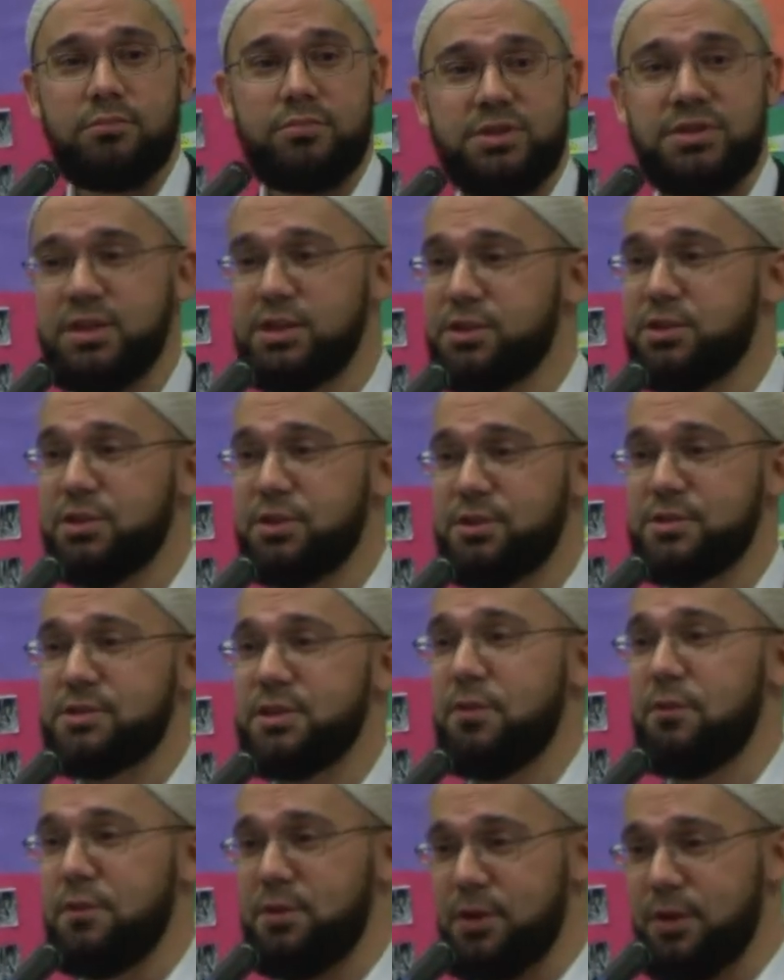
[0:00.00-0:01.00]

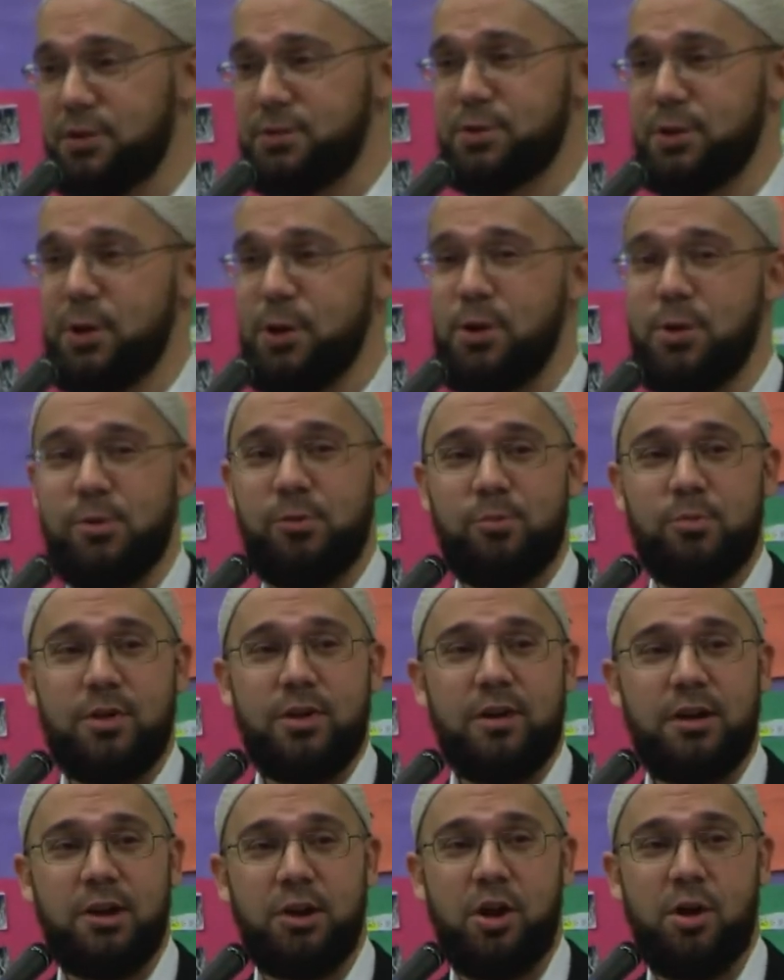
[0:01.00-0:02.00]
7 years ago,
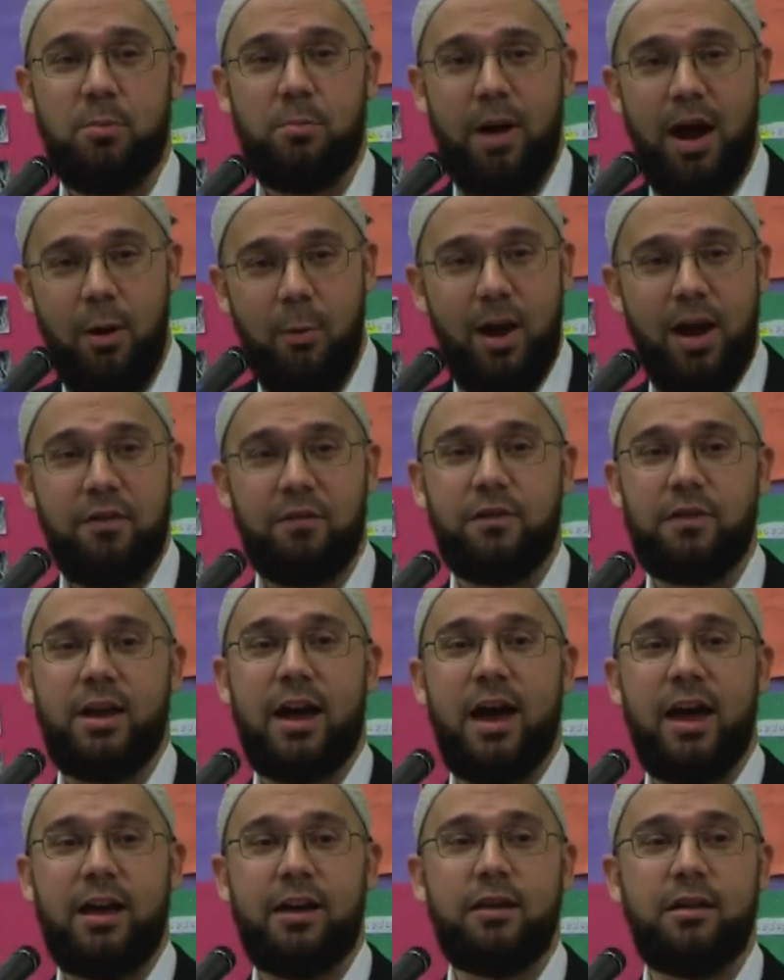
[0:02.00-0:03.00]
you know, my wife and
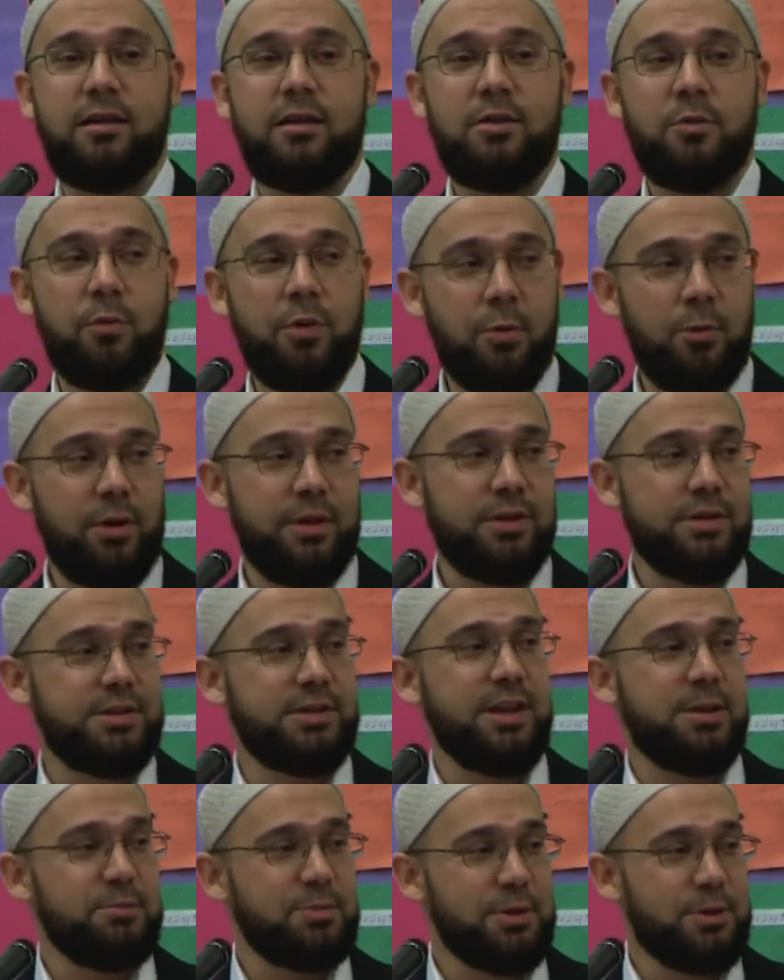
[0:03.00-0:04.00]
I, we were in the
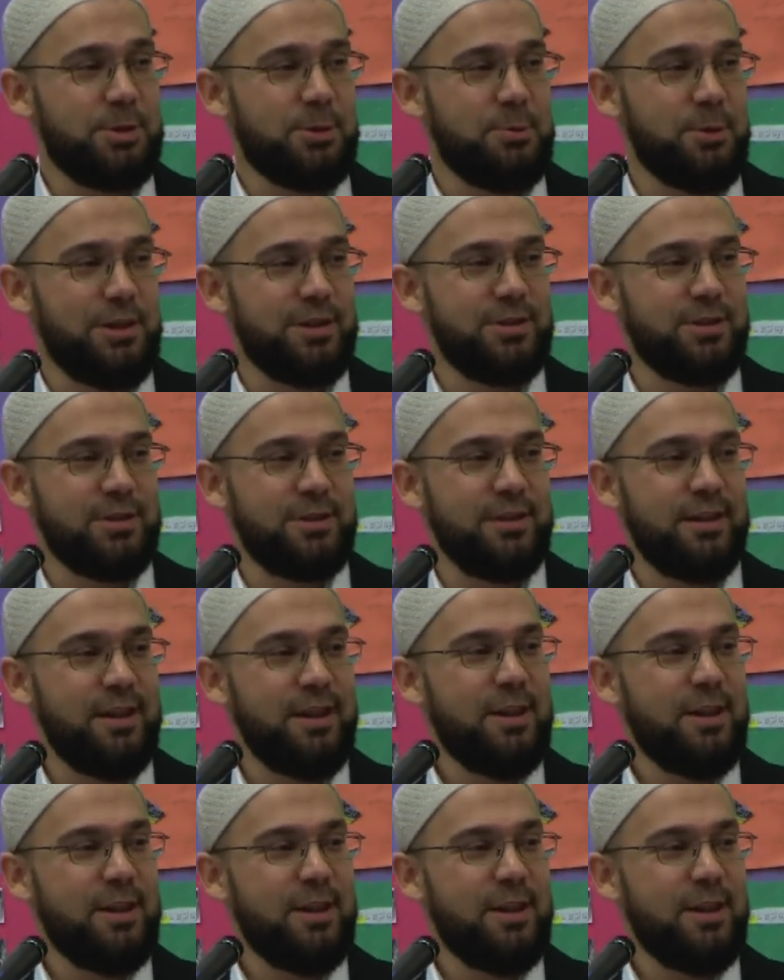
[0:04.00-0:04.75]
same situation.